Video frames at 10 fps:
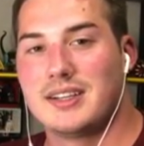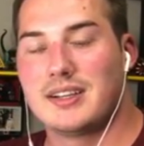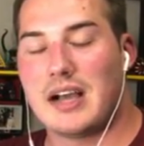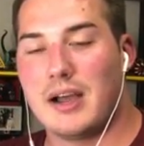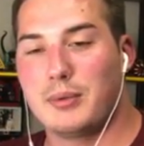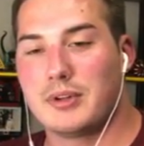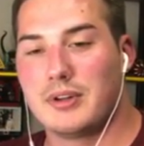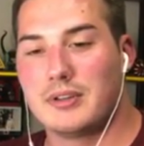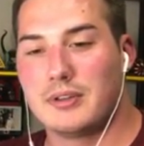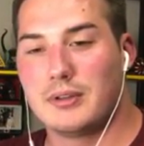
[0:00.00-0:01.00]
I would
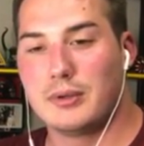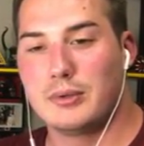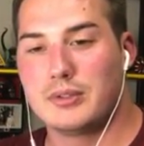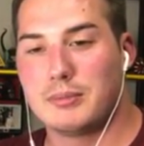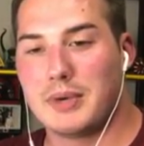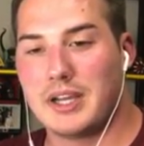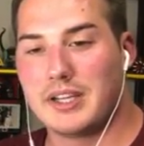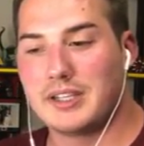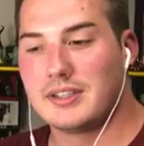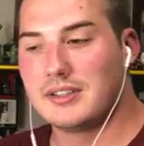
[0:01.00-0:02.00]
lose my,
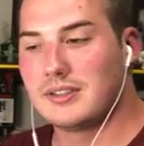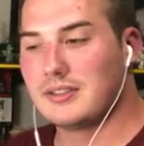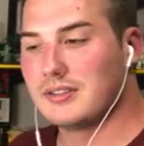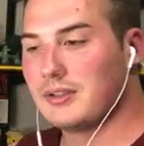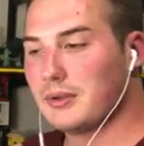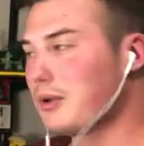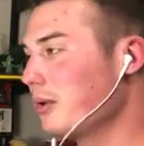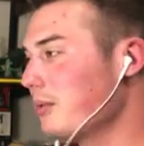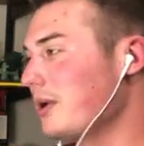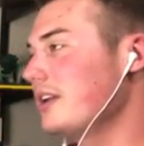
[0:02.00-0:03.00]
you know
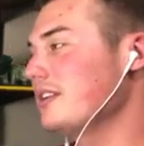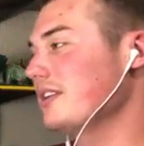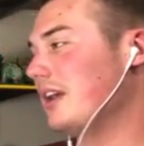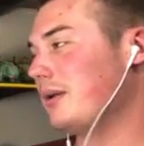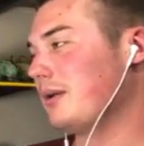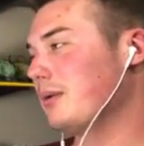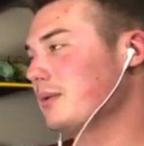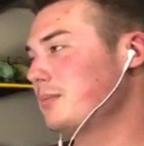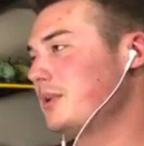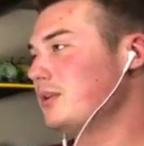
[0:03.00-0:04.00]
what? I would
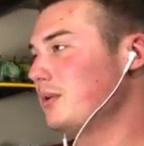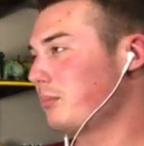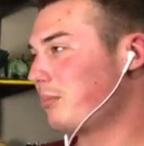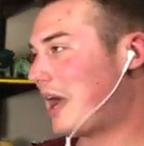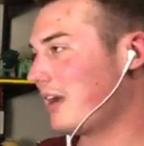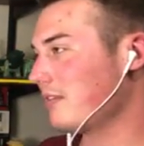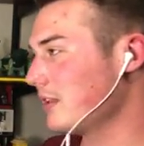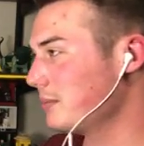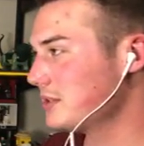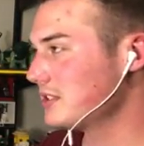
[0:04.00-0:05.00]
be doing
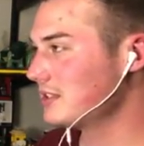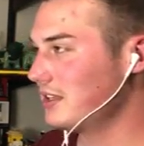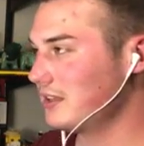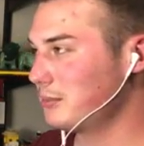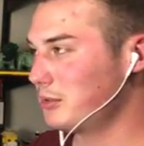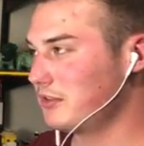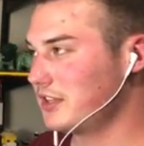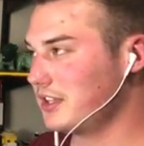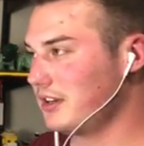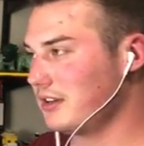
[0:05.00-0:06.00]
backflips in the movie
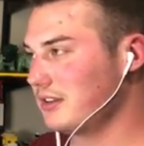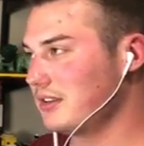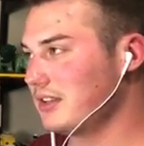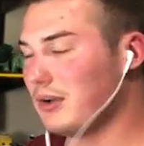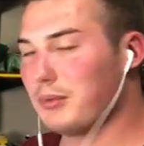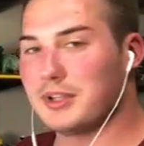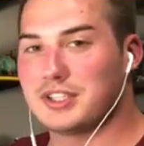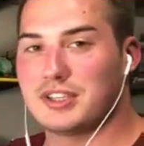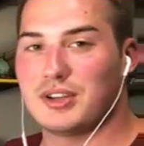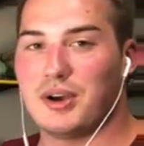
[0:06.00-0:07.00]
theater. That would be
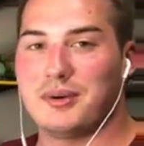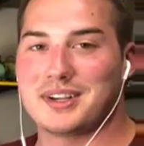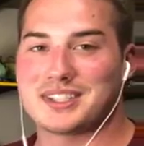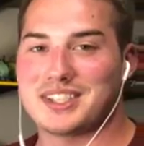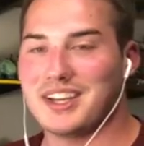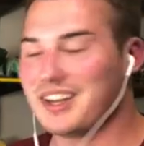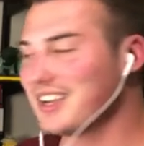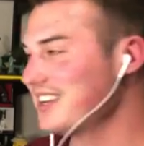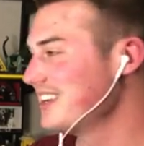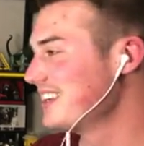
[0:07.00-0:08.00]
so
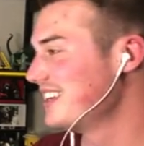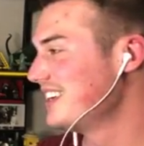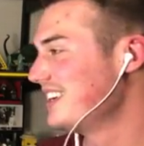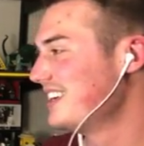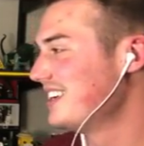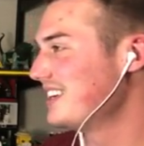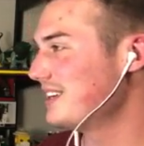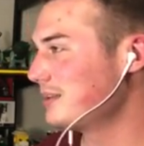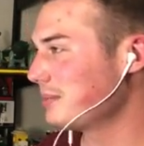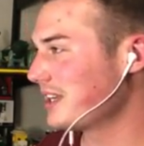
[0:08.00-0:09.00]
exciting.
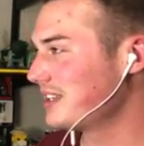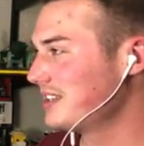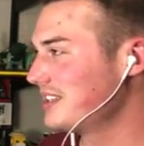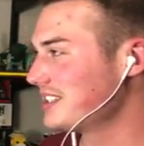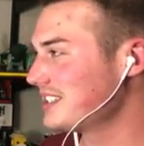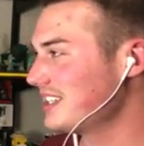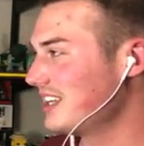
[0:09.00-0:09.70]
Oh my goodness.